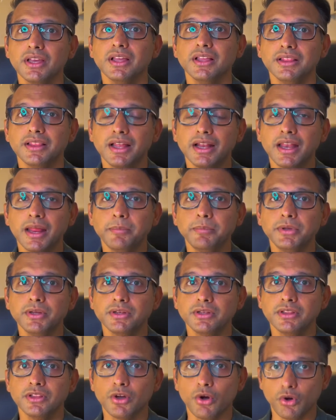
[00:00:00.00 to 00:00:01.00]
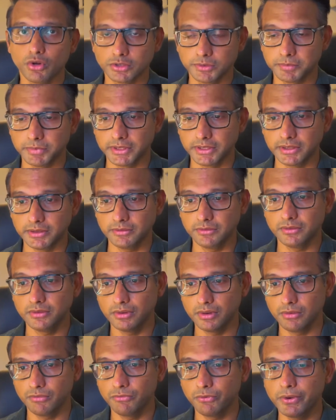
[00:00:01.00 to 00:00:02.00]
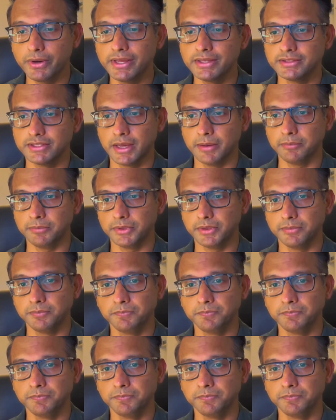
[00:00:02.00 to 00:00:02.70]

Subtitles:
that appear in the hospital. For example,